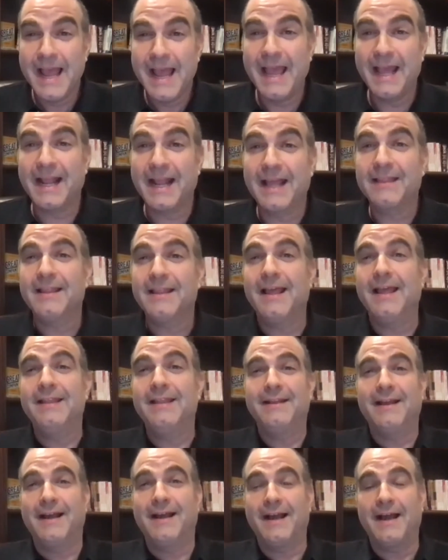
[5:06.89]
And
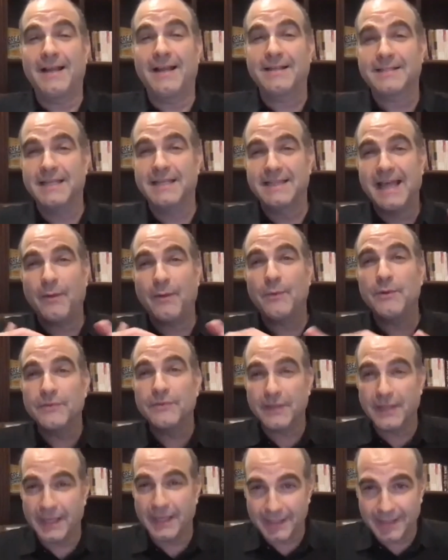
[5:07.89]
I said, that was
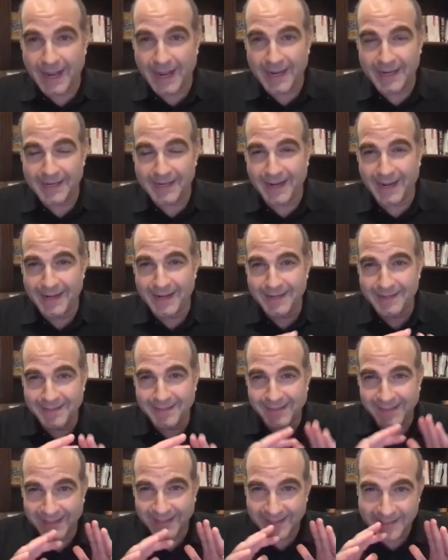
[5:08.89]
it. I
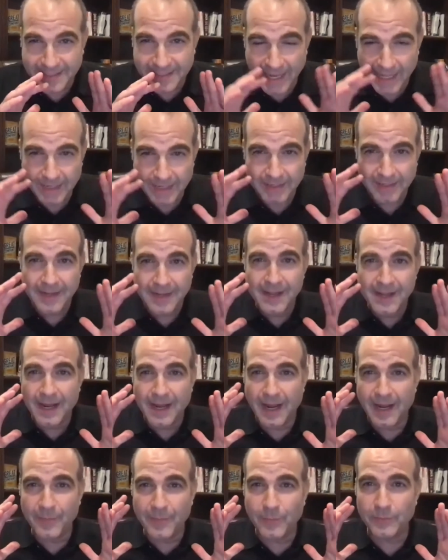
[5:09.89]
decided
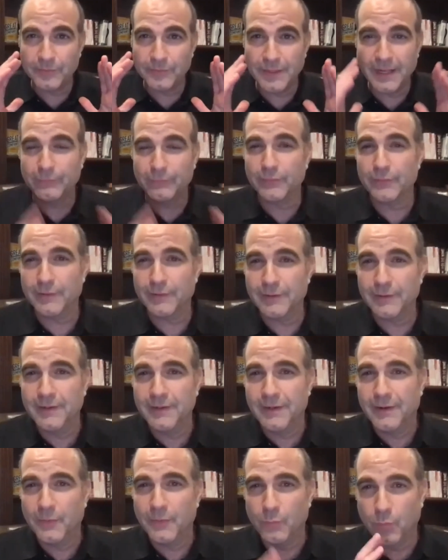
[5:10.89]
I will never
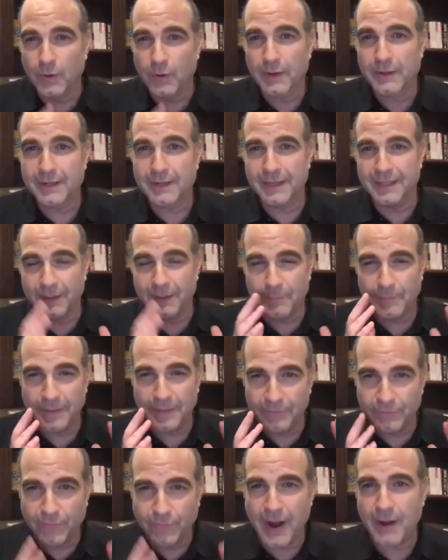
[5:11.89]
work in an
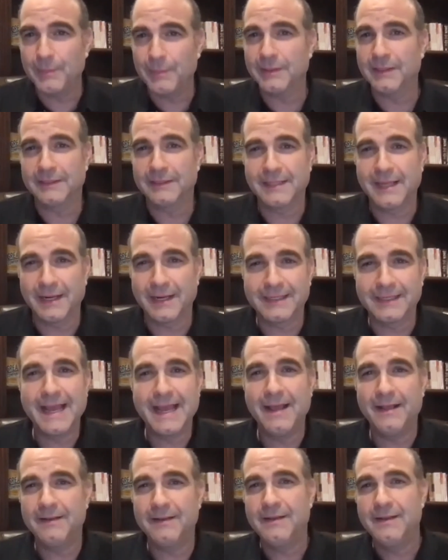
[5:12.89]
environment like that
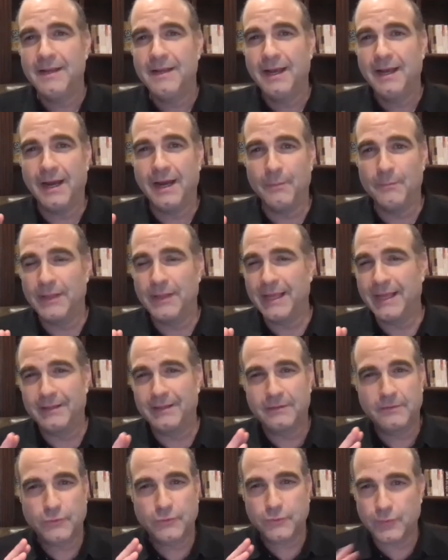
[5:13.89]
again. They
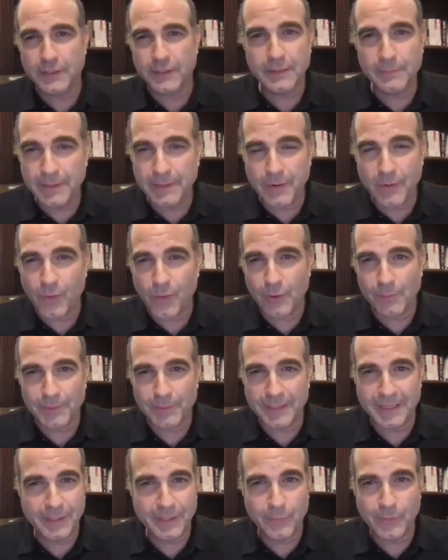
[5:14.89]
had treated me
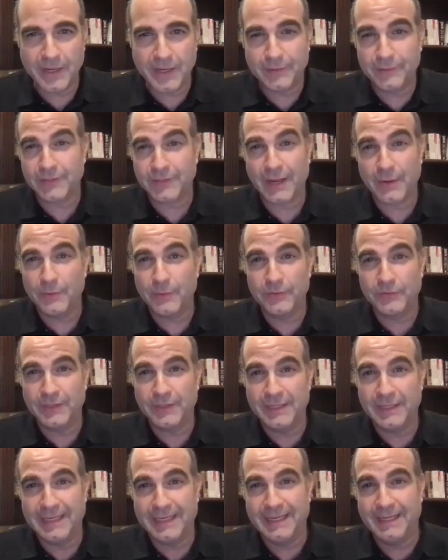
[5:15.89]
horribly anyway, because I
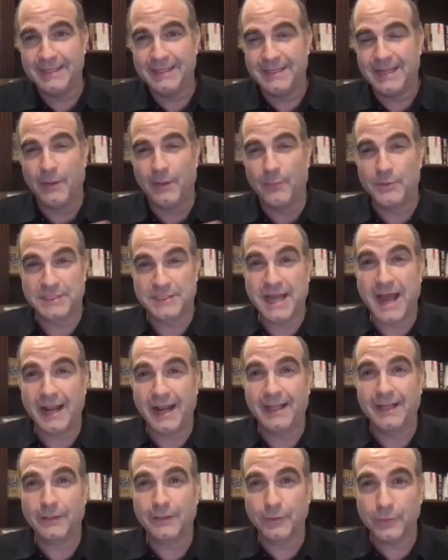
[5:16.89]
was not
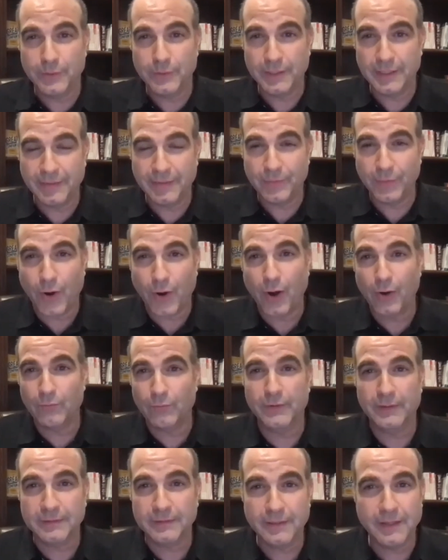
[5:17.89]
included in their
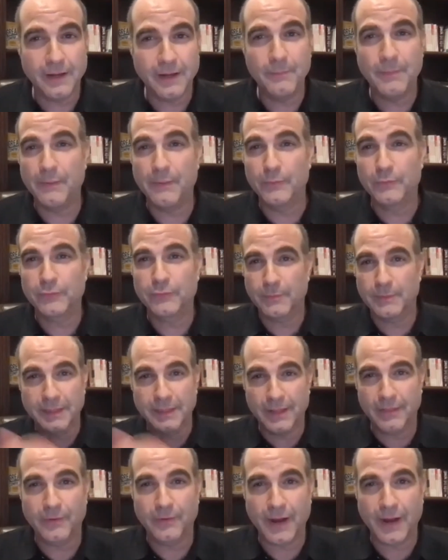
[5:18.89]
Harvard club. I was from
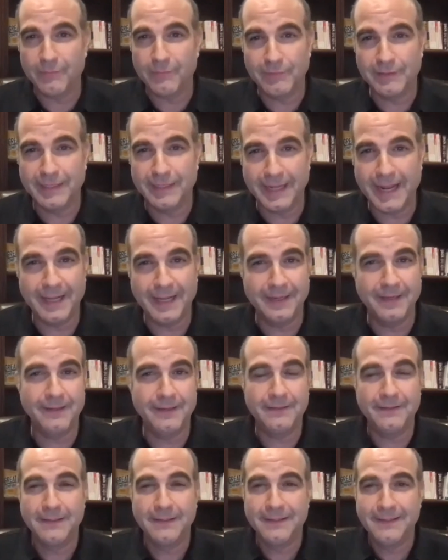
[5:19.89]
another Ivy they hated.
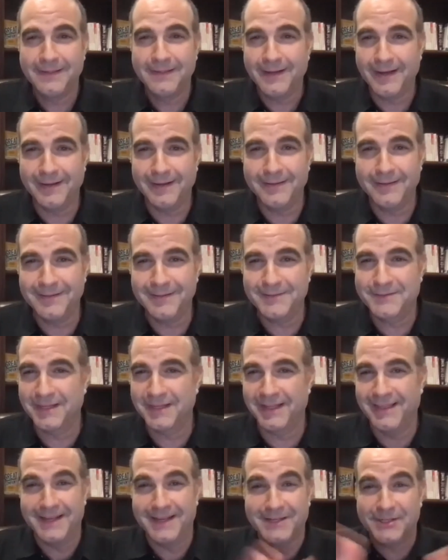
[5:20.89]

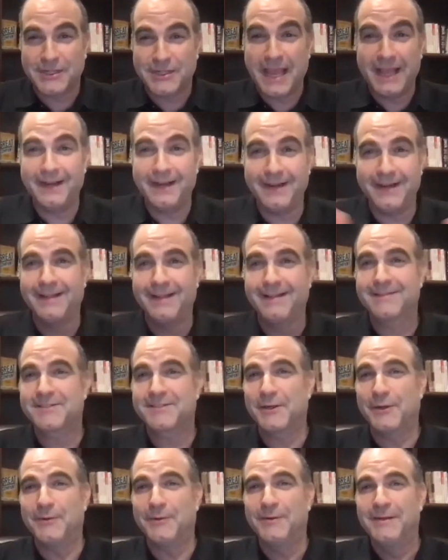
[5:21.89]
They just hated it.
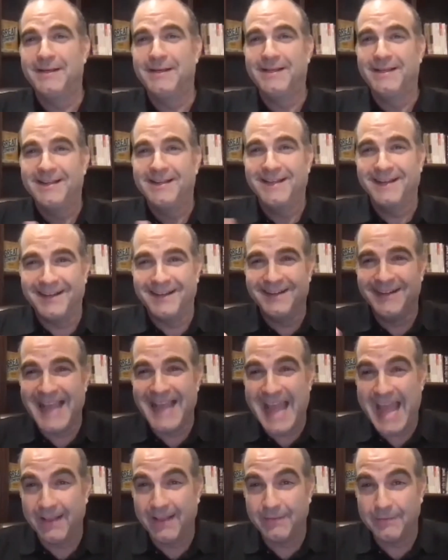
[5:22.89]
So,
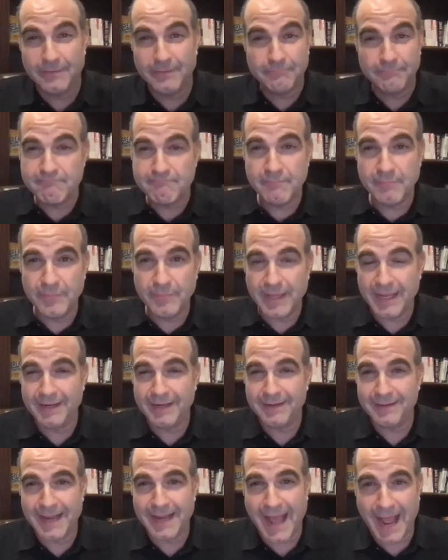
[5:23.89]
and
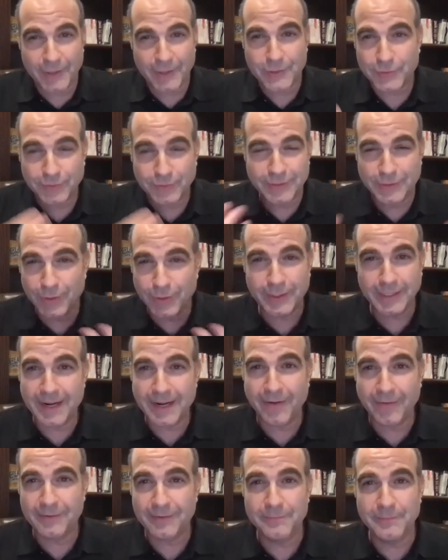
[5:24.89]
they actually took it
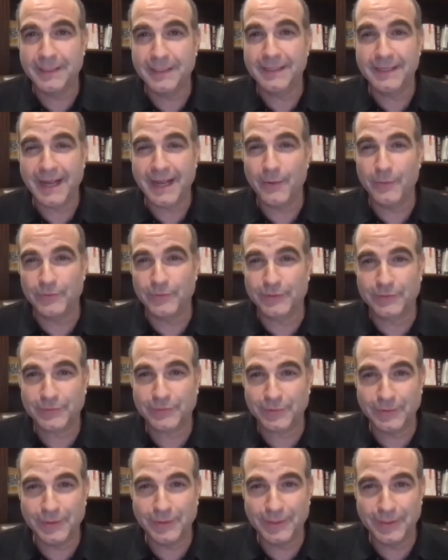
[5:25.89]
out on me. I was
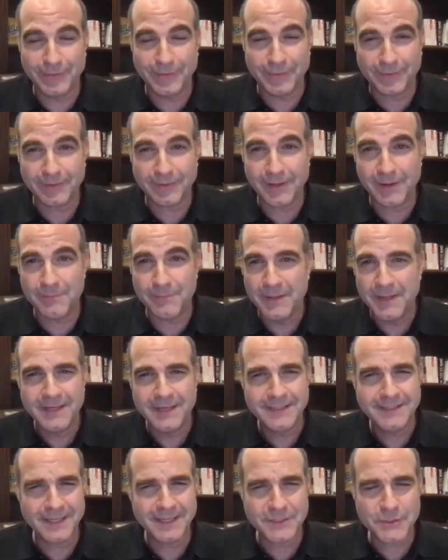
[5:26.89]
excluded in their club.
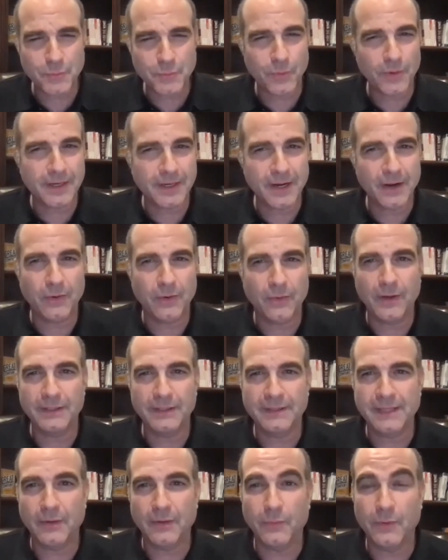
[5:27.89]
It doesn't work out quite
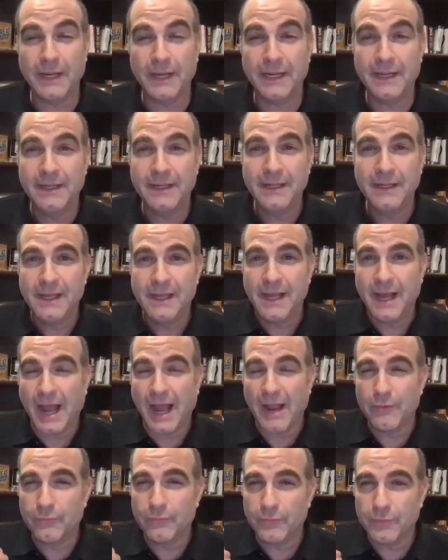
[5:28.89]
that way.
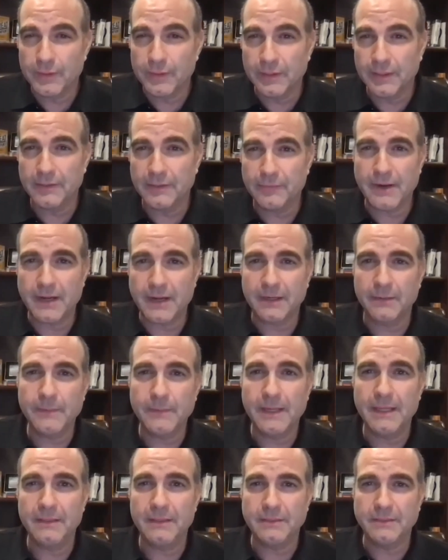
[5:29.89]
I really
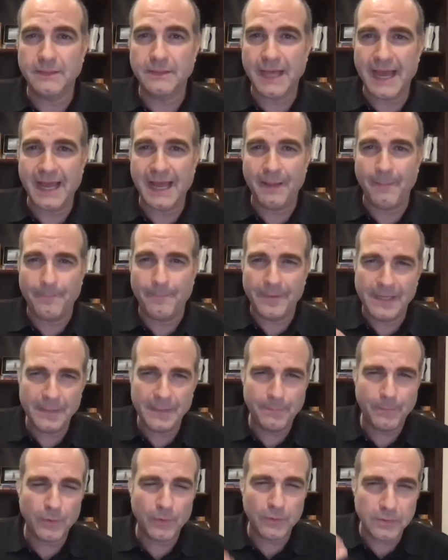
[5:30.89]
recommend that
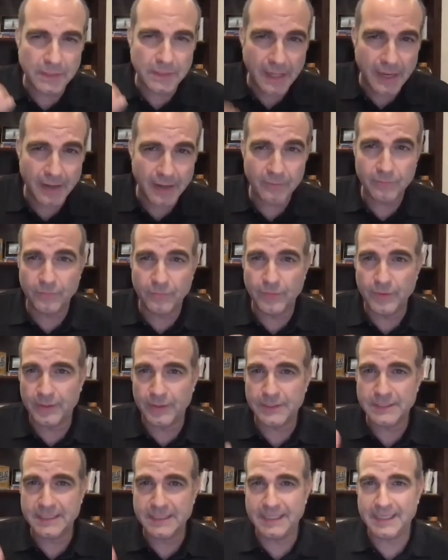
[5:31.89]
people love their
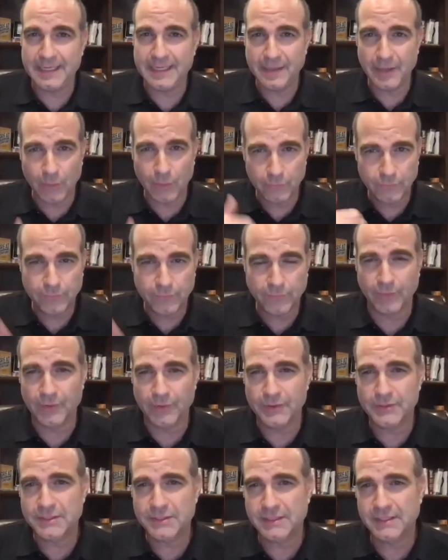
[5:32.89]
CEO
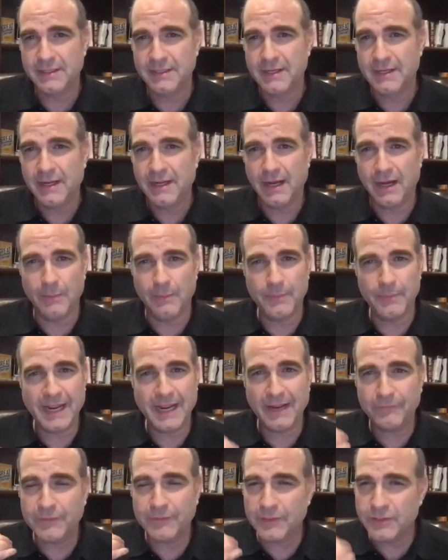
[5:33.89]
first. They
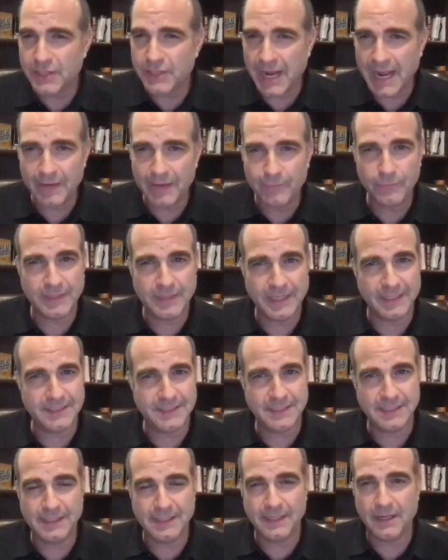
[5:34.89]
have to jive with that
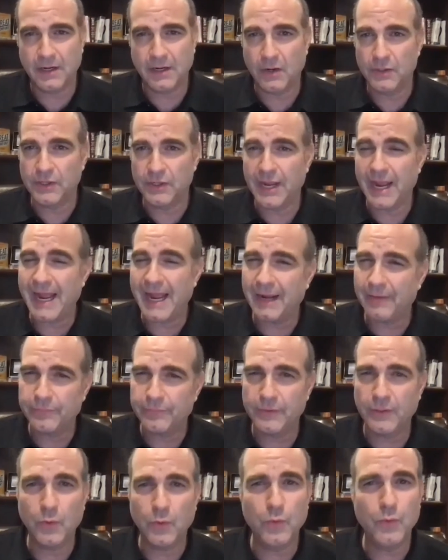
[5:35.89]
CEO. You have
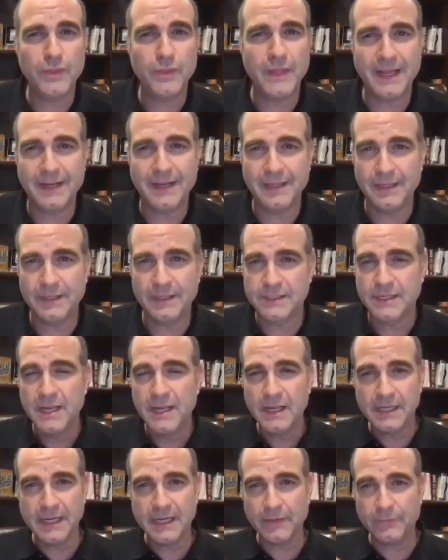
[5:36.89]
to know who that is.
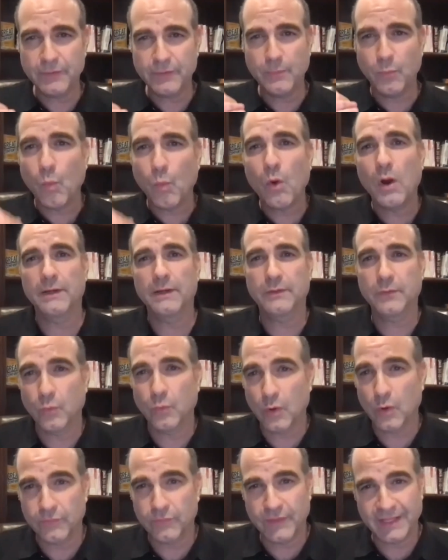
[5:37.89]
You have to want to
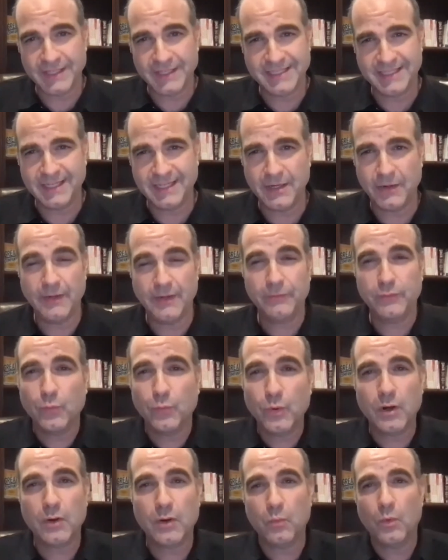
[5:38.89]
work for that CEO. You have to
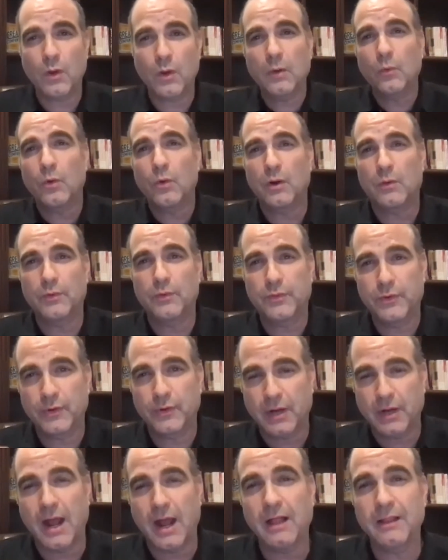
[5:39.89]
want to work with
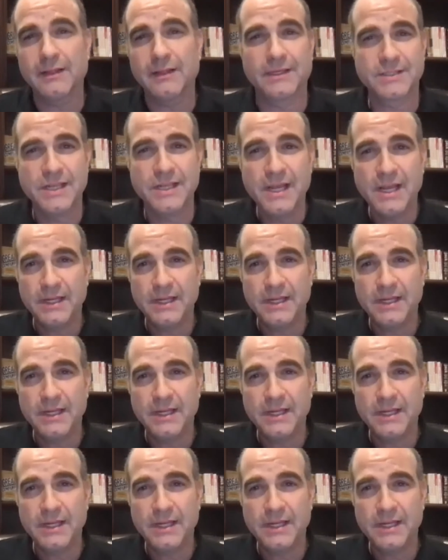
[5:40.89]
your colleagues.